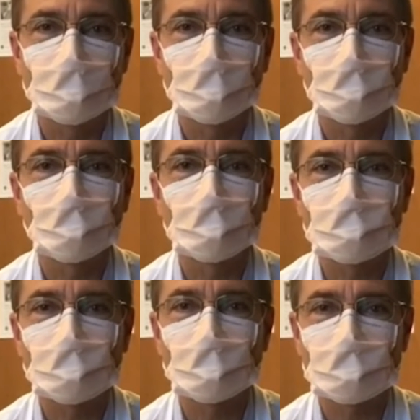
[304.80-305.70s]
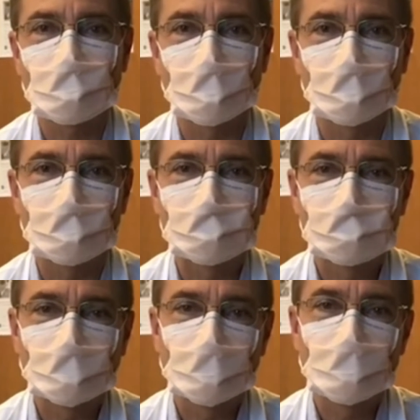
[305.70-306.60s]
Health West Hospital.
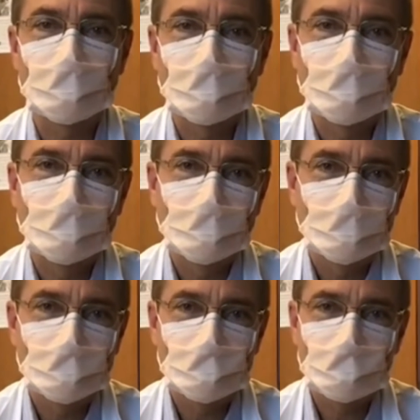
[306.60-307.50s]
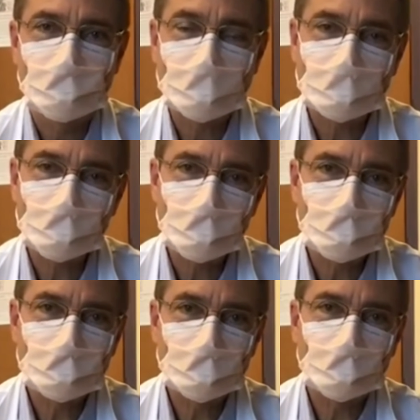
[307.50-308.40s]
So now that
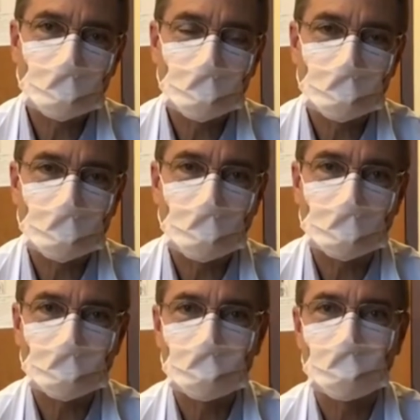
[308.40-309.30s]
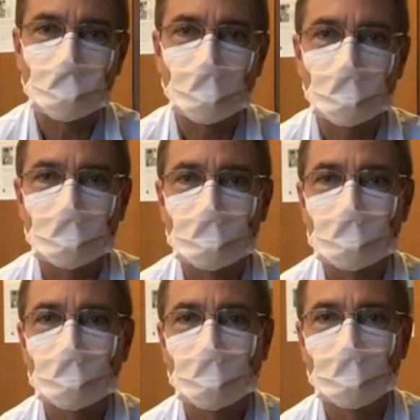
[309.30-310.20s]
you've learned a little bit about stroke
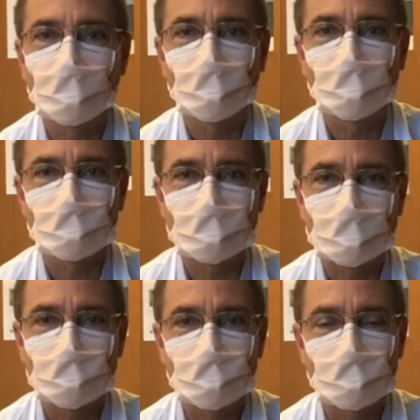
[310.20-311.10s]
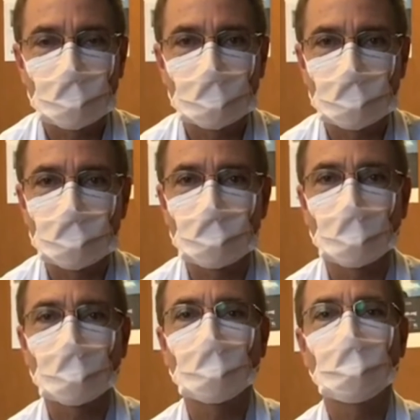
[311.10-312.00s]
and the signs and symptoms of
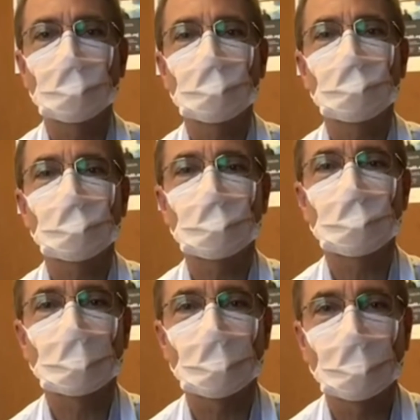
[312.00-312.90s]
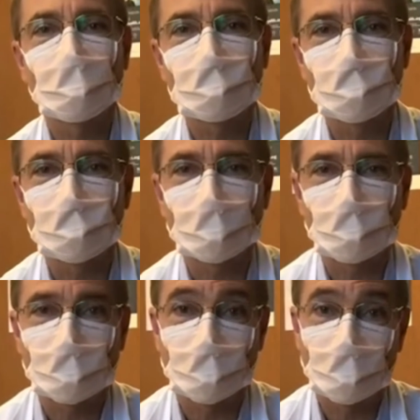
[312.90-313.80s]
stroke, we want to do a little bit of ways to try to
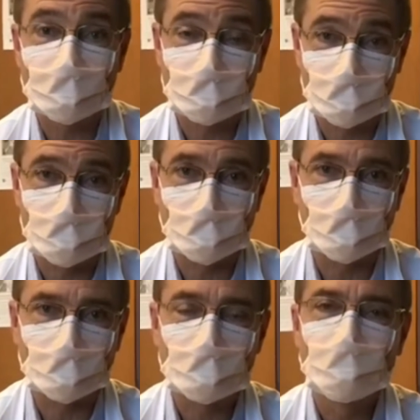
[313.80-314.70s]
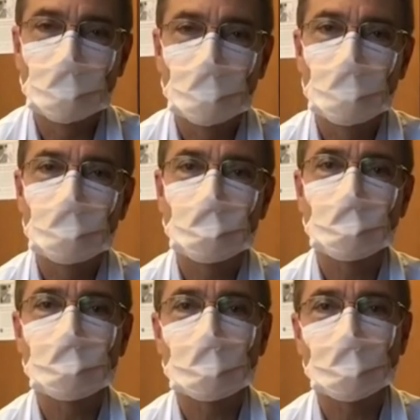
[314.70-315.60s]
prevent a stroke. So
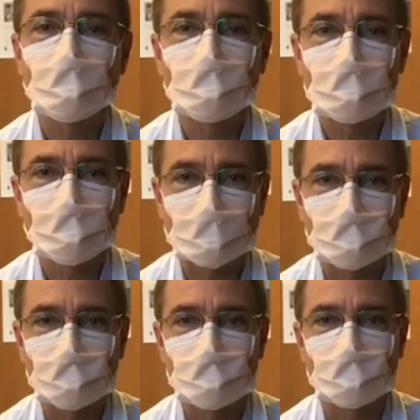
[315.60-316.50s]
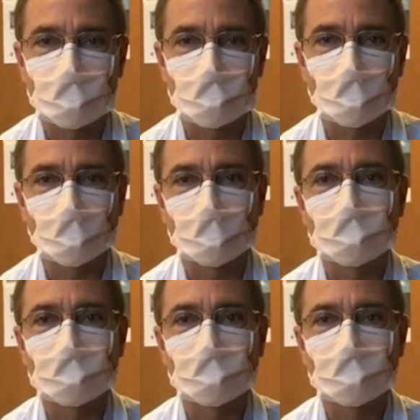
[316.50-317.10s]
there's several risk factors for stroke.